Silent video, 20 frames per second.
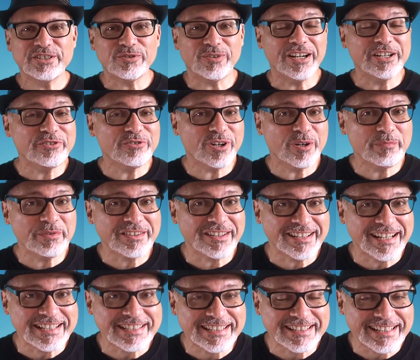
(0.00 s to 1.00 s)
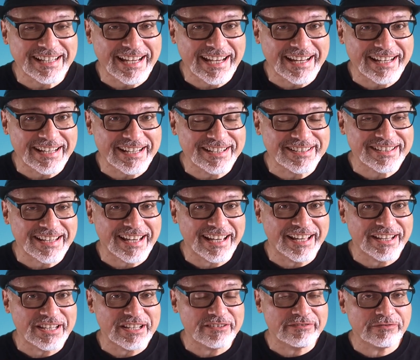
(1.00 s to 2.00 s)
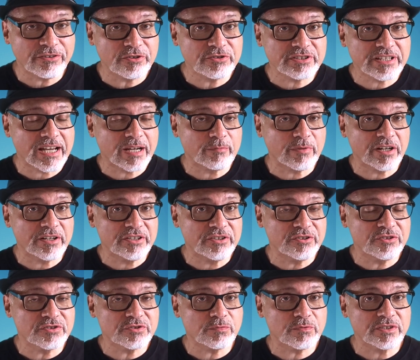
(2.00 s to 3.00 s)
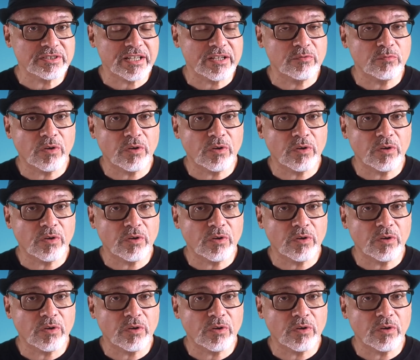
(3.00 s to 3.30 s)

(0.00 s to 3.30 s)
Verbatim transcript: So I grew up in the 1980s, and the first camera I used was a